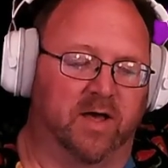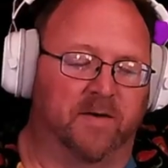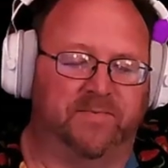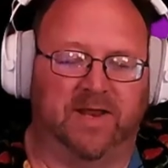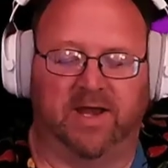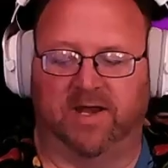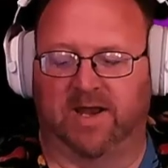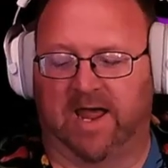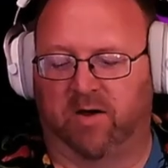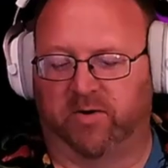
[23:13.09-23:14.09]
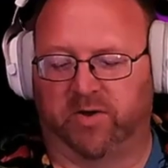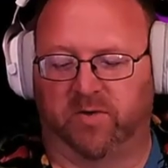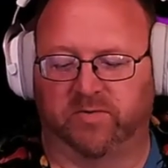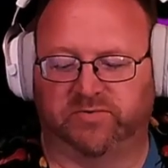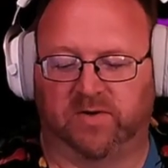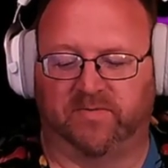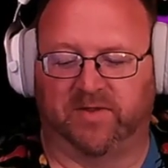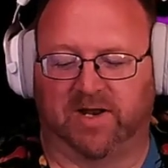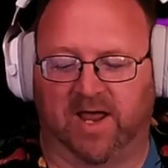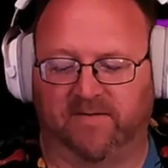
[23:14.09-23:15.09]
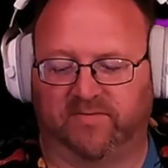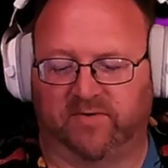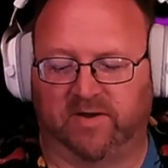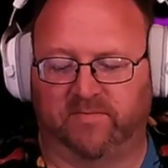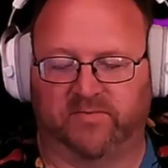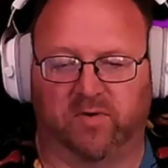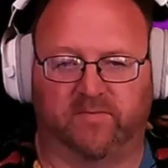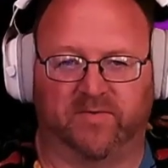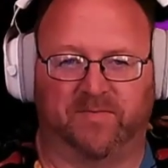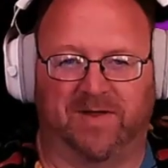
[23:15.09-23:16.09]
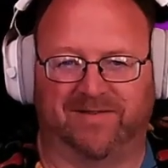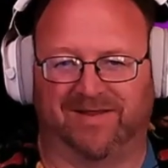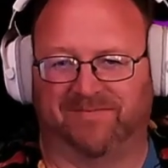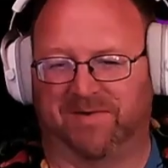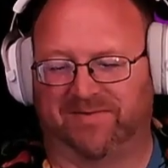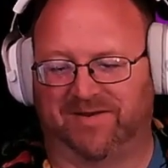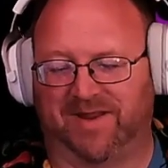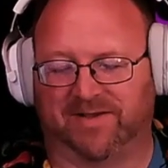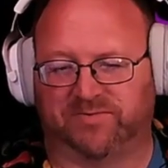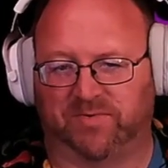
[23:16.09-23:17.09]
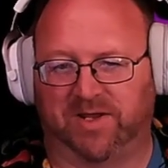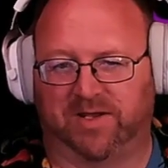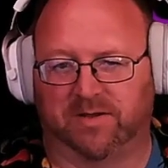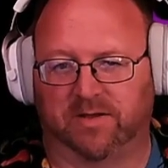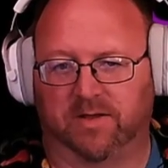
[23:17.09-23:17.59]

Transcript: updating how it goes over the live streams over about the next week.